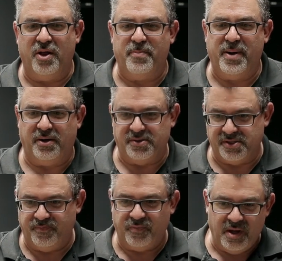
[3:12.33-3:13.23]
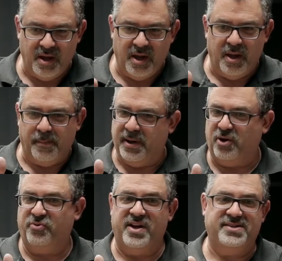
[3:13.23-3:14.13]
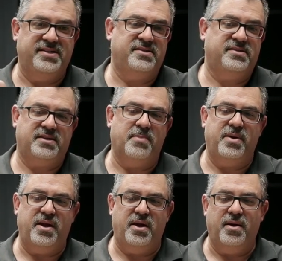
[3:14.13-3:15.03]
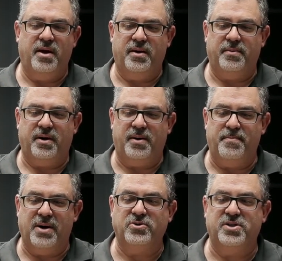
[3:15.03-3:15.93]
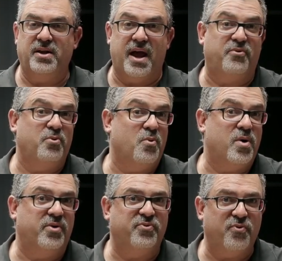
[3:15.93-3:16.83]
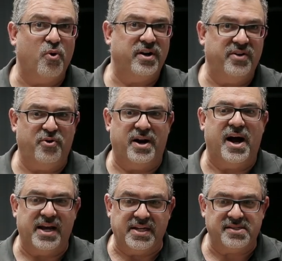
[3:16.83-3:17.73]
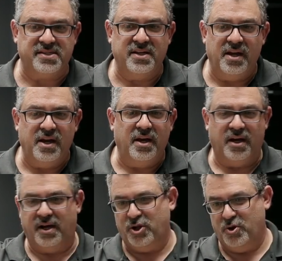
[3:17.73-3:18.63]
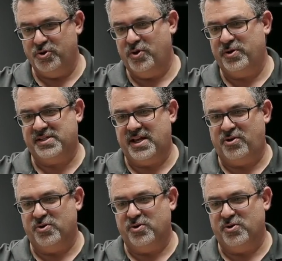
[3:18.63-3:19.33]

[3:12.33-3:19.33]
on the pedals. Pedal faces can be uh, mounted at one of four different heights. Uh, you'll notice that